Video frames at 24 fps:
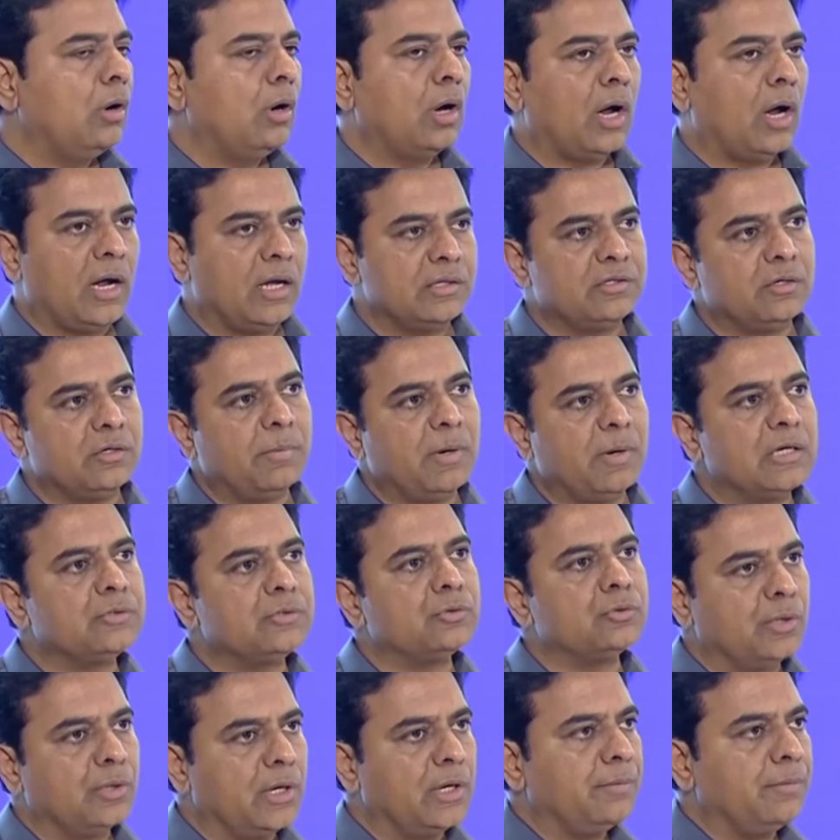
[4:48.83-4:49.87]
Hyderabad
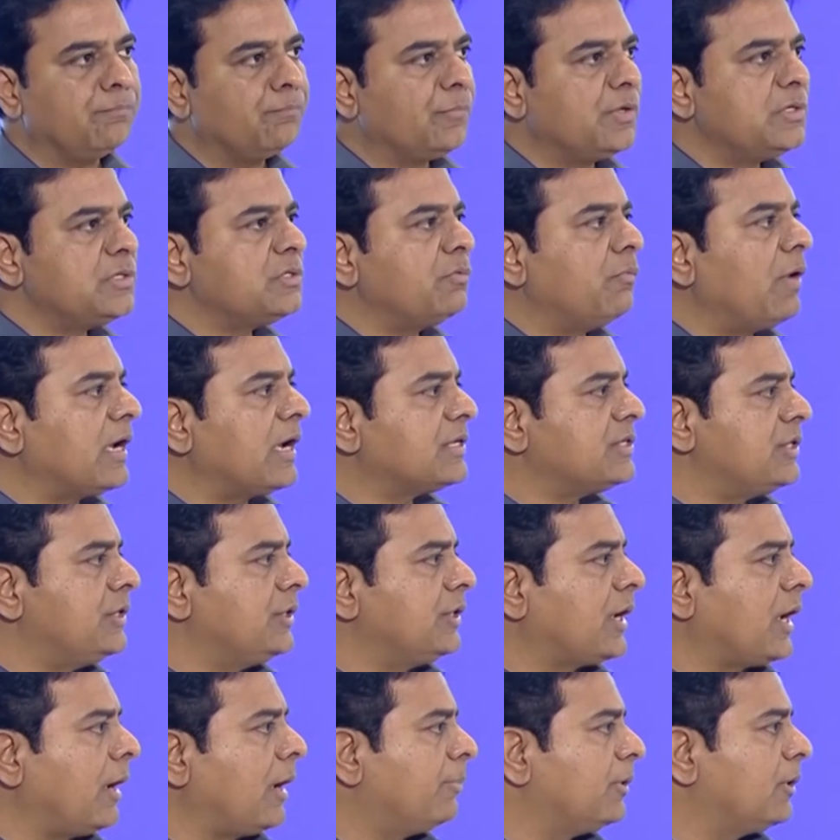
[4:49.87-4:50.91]
today is the
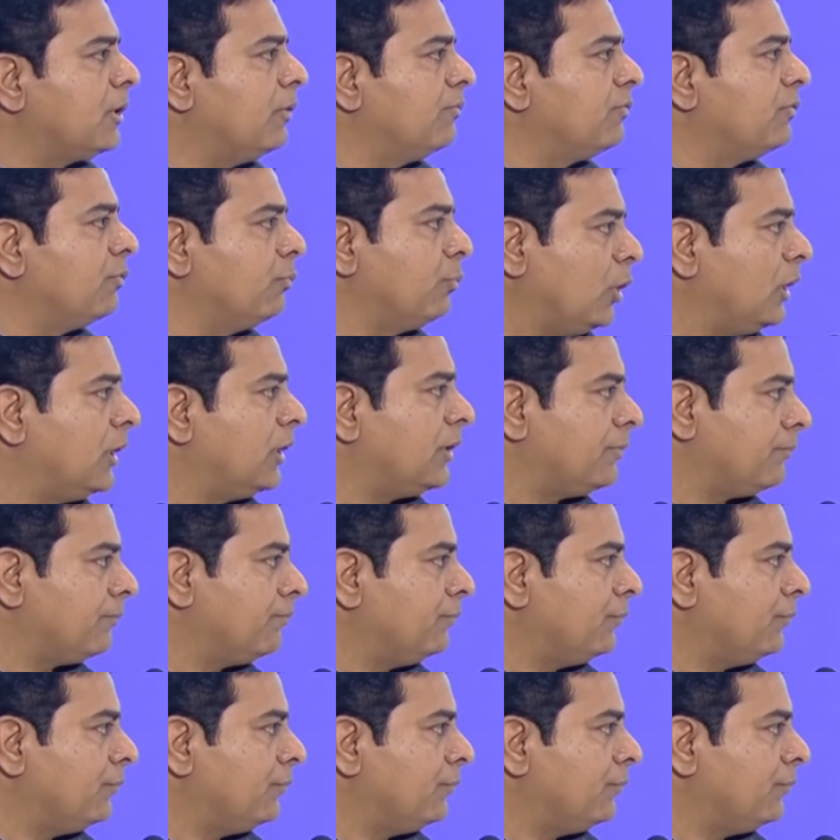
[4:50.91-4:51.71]
vaccine capital of the world.